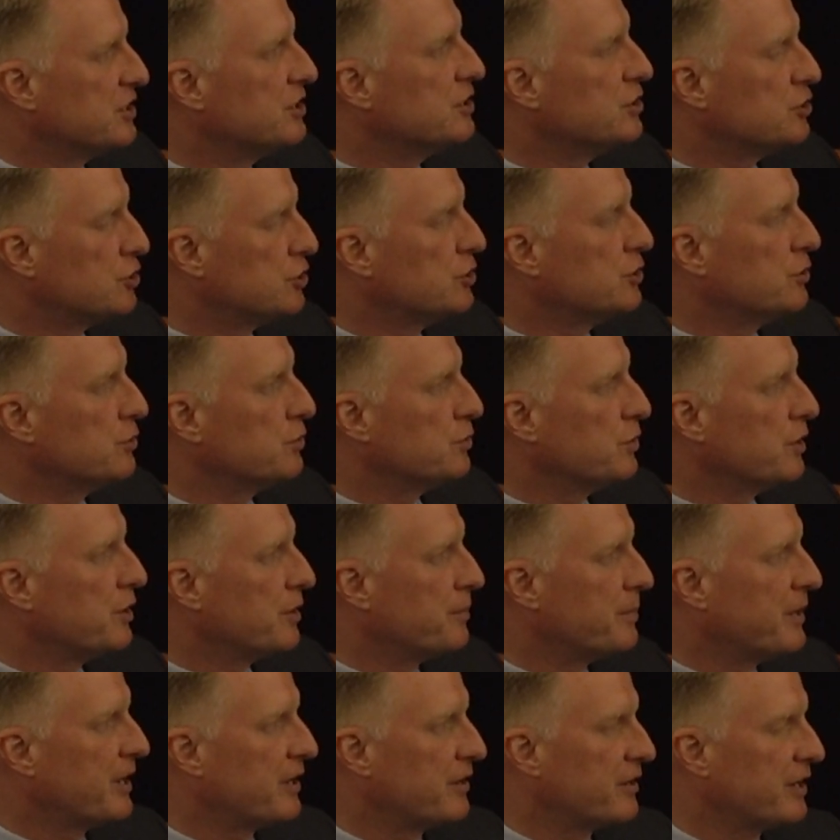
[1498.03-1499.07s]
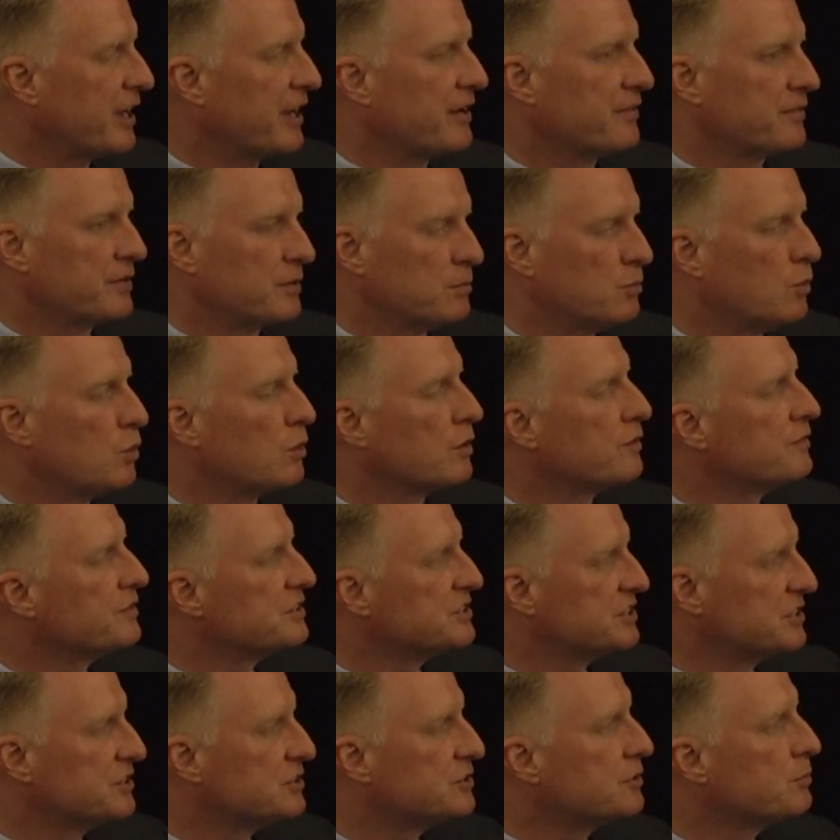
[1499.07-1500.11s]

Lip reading: issue about having more of a sense